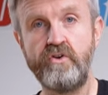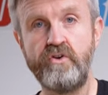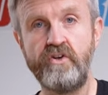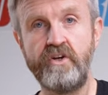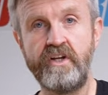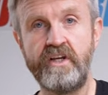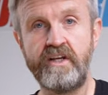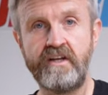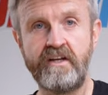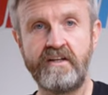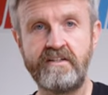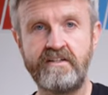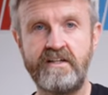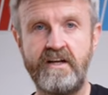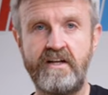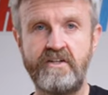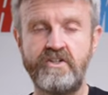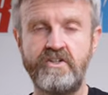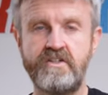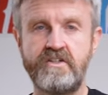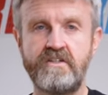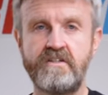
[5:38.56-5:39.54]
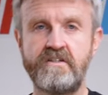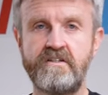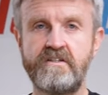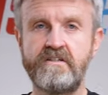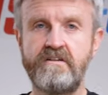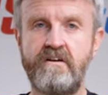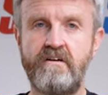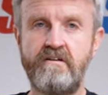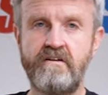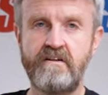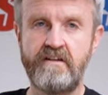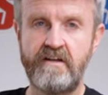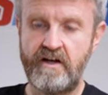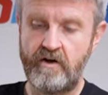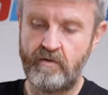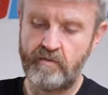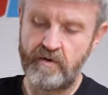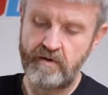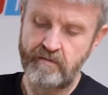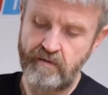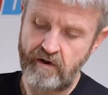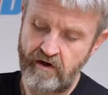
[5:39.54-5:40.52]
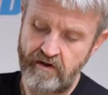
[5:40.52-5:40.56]
unit attaches to the side of the
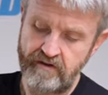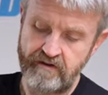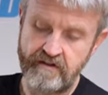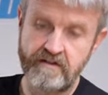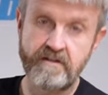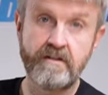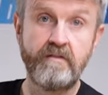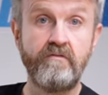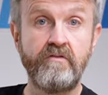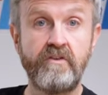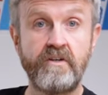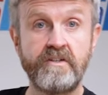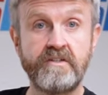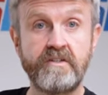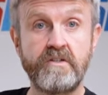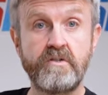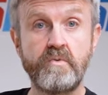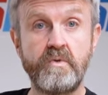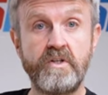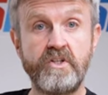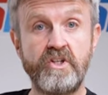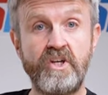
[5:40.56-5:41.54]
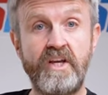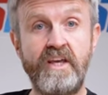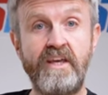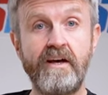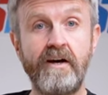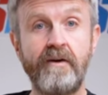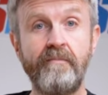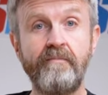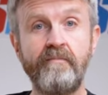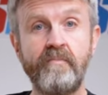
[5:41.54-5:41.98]
helmet behind the sun visor switch here.